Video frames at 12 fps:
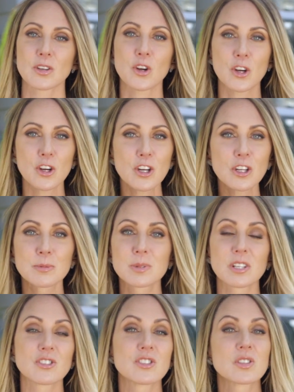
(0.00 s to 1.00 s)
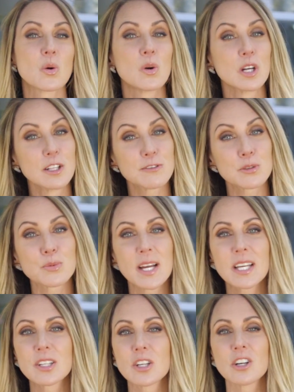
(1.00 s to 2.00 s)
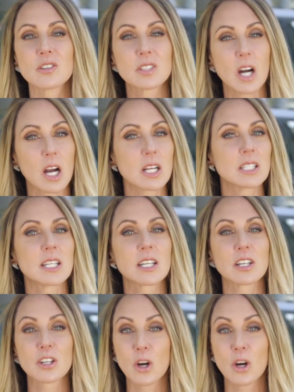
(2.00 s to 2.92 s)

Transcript: Herbs such as oil of oregano, garlic,